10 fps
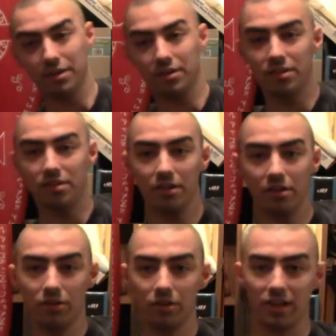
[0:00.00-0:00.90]
this
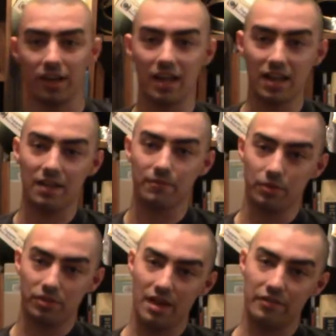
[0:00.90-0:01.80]
still looks like an
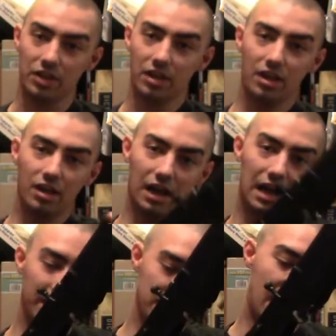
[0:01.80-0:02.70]
AK-47.
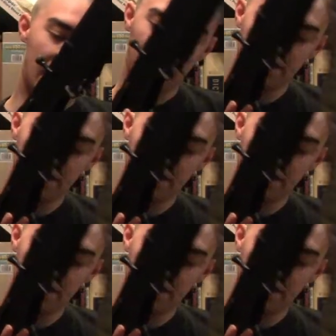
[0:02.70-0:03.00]
Yeah, I